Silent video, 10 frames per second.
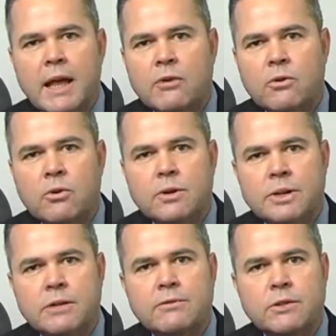and/or
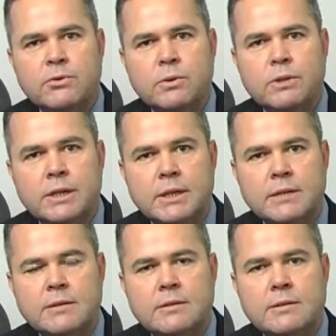near visual
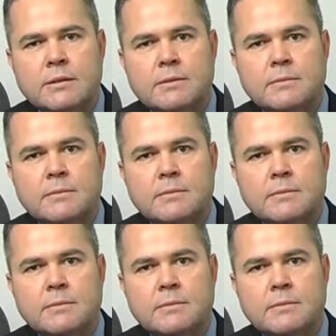needs.